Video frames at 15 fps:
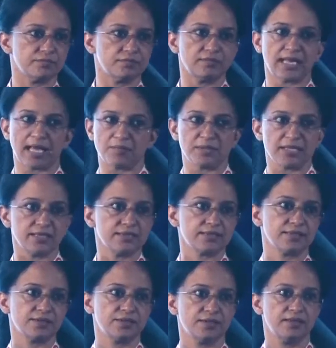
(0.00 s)
lambdas
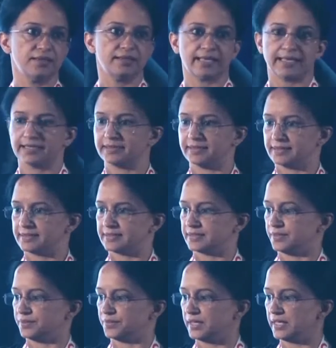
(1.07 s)
like this,
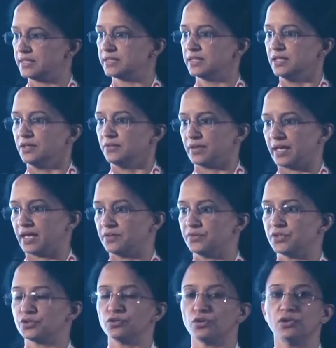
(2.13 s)
right? And
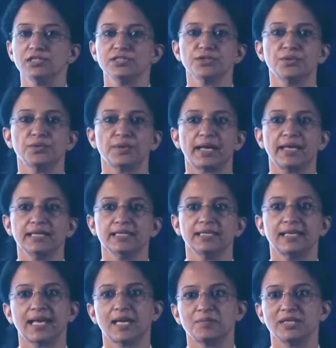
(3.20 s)
we could also write
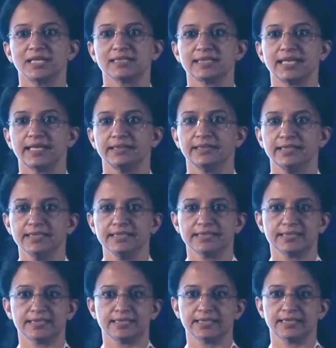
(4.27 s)
lambdas like
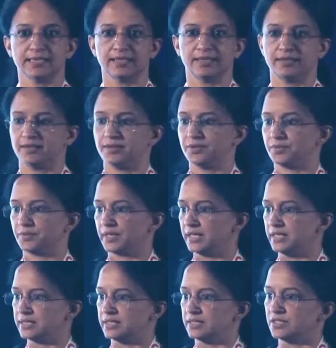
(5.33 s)
this,
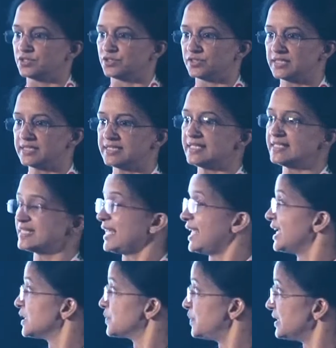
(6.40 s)
right? So this is
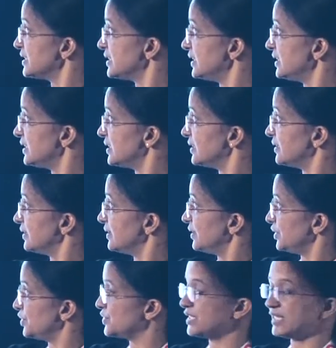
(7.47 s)
explicit,
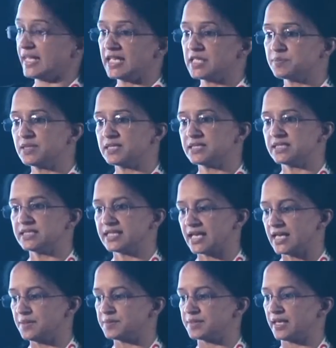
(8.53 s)
using explicit
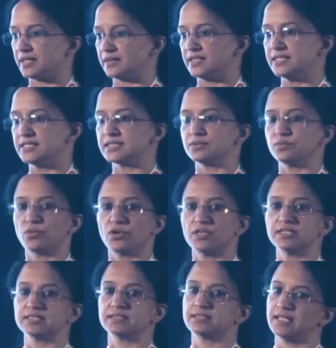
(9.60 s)
types, and this
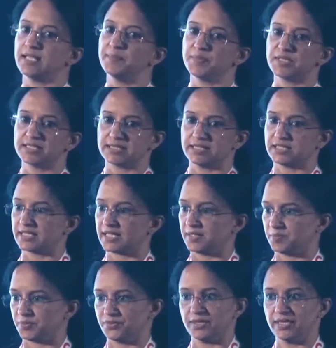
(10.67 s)
was implicit type,
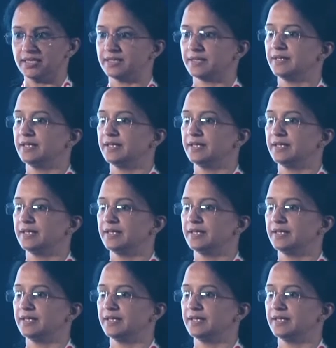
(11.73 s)
right?